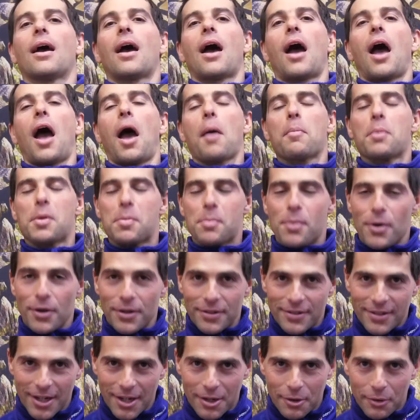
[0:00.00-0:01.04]
Happy
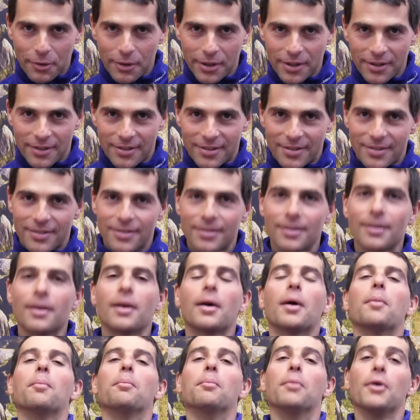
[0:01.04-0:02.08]
birthday, Chris.
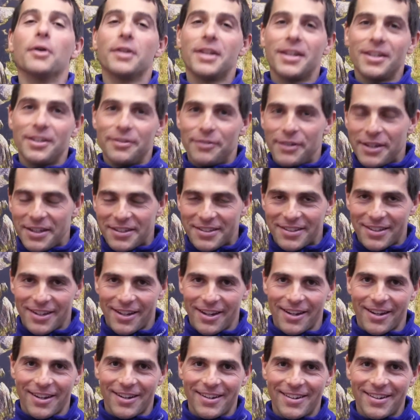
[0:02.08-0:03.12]
Bon anniversaire.